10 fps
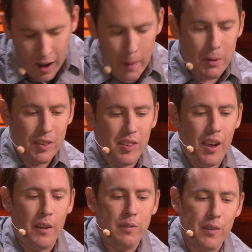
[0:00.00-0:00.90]
topic
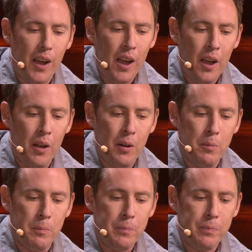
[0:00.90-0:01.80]
stuff,
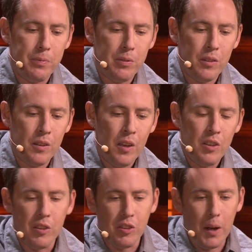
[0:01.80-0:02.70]
so
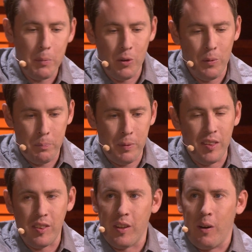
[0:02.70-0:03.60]
there's a couple
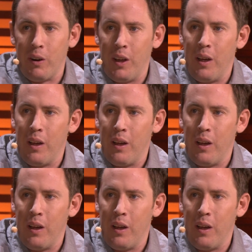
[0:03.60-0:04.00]
pieces there I want to